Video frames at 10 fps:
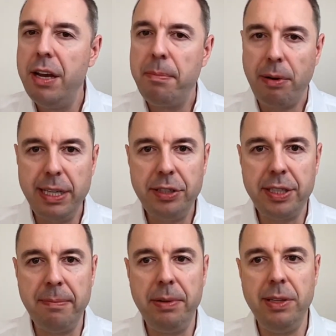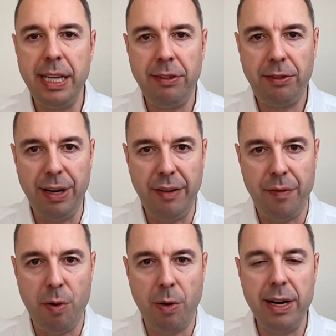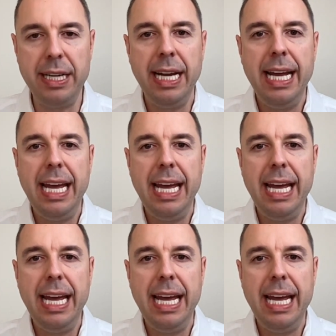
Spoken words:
Pretty simple and straightforward.